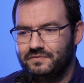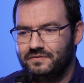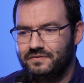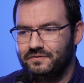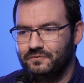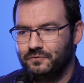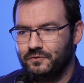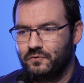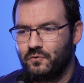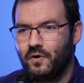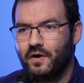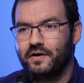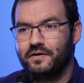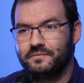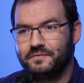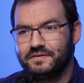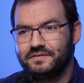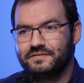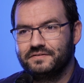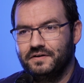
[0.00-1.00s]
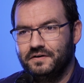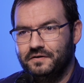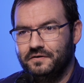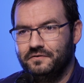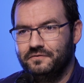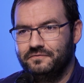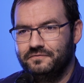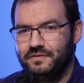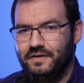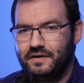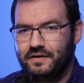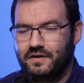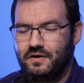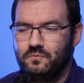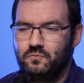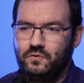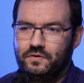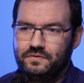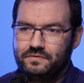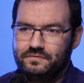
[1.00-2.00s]
the requirements that
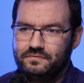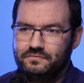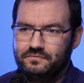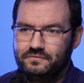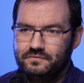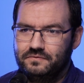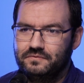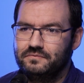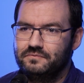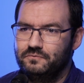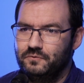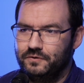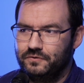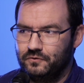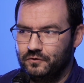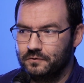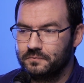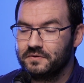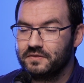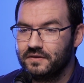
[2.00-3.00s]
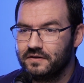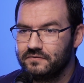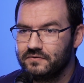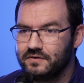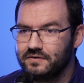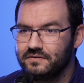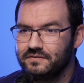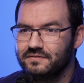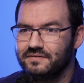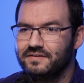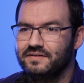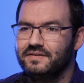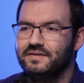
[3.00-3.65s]
come with urban living,